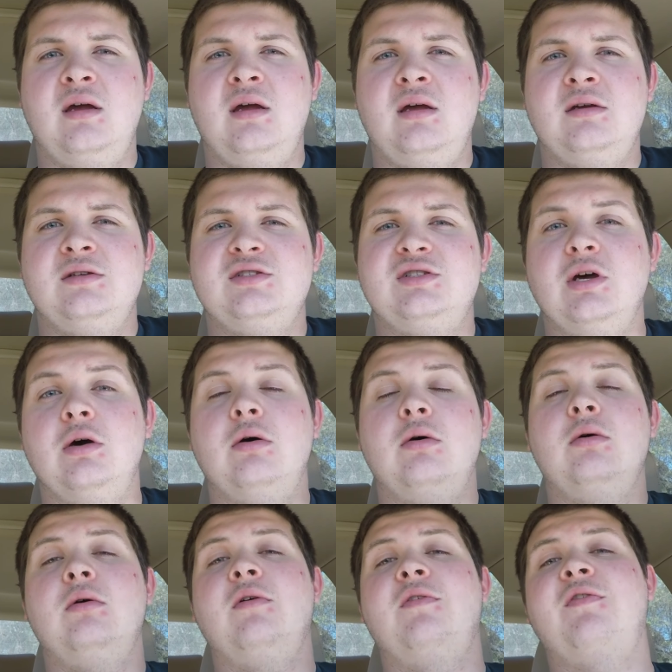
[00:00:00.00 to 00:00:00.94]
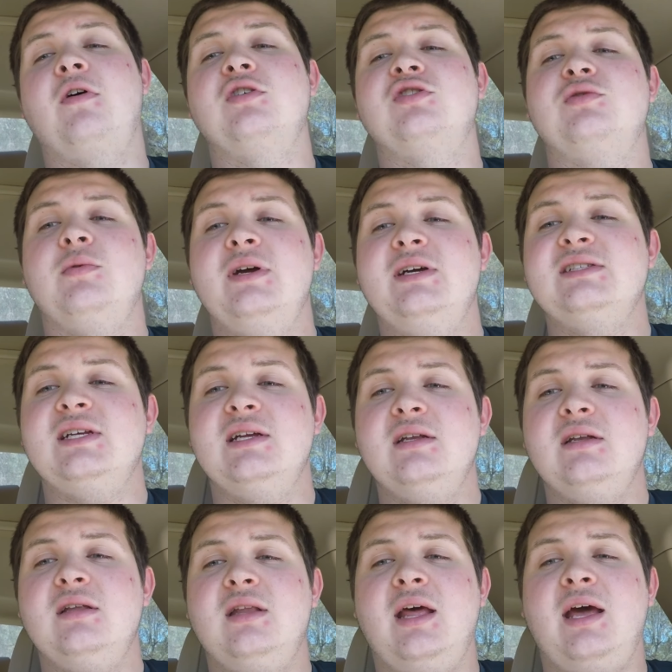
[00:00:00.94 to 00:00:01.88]
So first
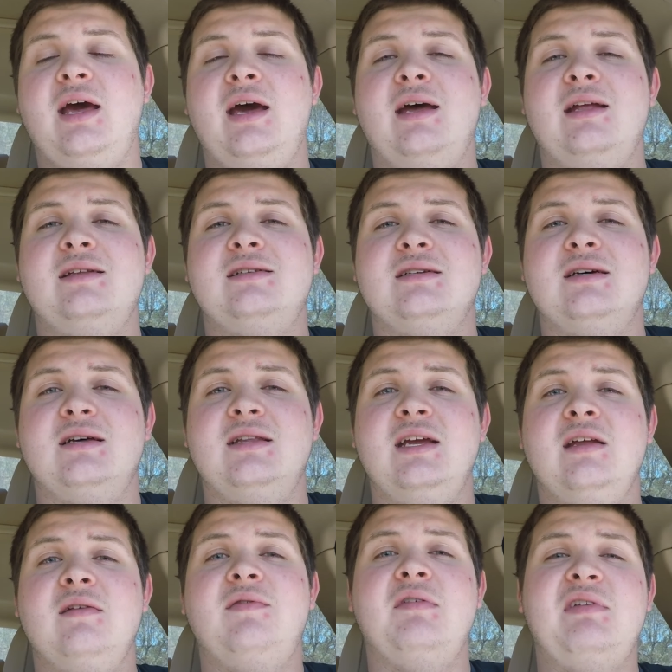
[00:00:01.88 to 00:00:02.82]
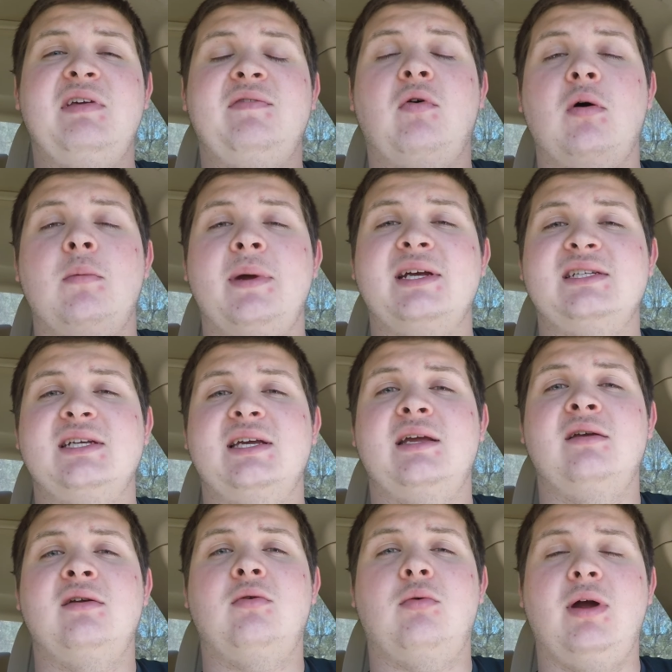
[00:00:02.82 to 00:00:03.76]
reason that the N54 makes a
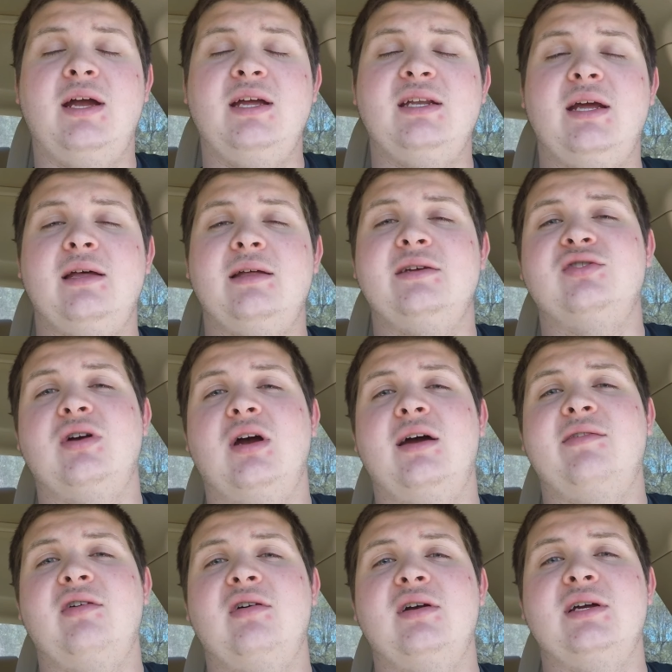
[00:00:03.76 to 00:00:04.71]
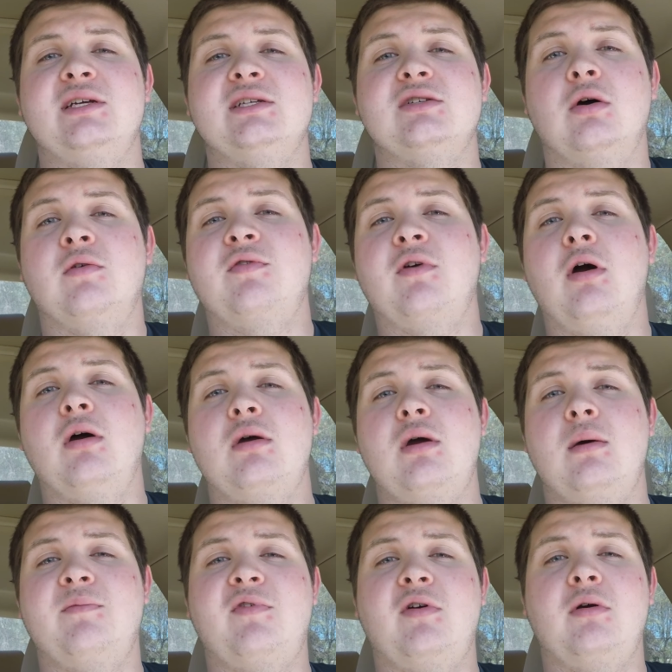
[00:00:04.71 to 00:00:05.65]
great daily driver is overall
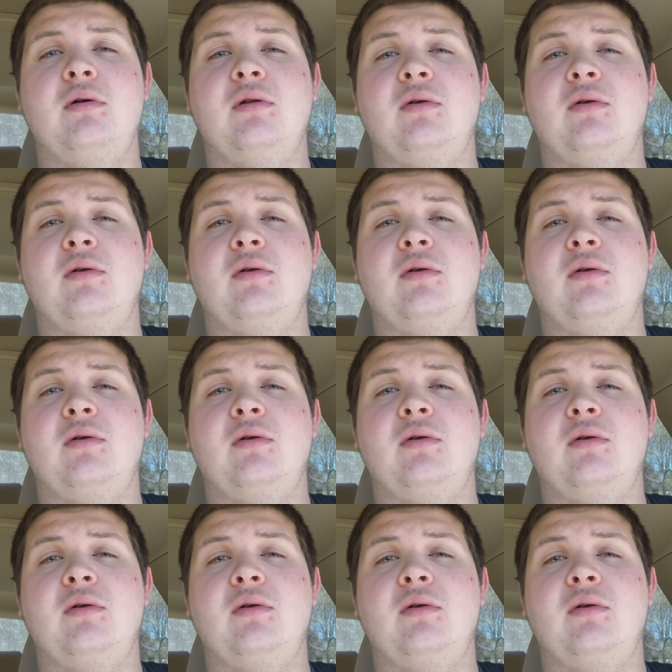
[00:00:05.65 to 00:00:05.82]
comfort.